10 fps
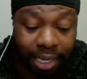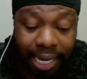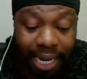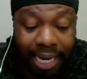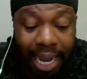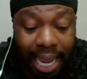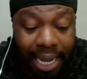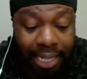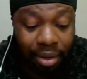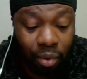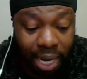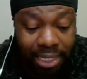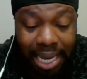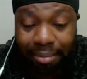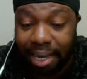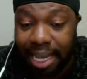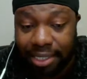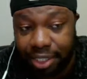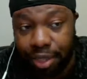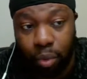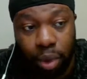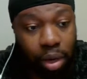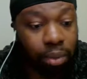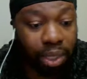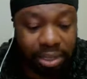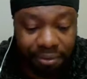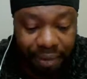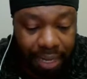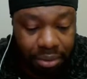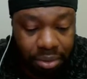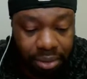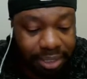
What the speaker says: They got hot at the right time last year, went all the way to the finals.